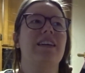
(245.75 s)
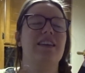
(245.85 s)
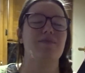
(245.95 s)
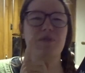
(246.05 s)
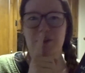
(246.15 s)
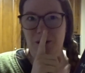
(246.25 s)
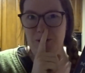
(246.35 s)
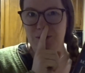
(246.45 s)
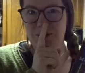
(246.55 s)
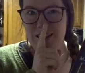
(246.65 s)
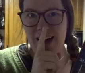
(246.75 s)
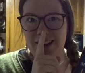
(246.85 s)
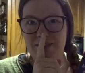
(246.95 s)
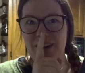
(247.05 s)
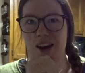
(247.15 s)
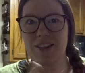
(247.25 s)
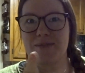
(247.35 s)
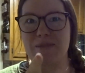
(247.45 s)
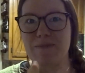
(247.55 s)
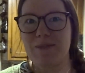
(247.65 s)
keep your nose out of
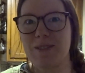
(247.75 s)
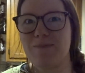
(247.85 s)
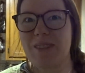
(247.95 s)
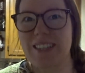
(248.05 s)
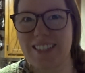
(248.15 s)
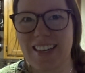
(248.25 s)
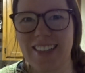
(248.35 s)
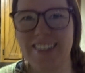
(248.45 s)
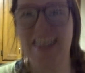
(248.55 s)
other people's business.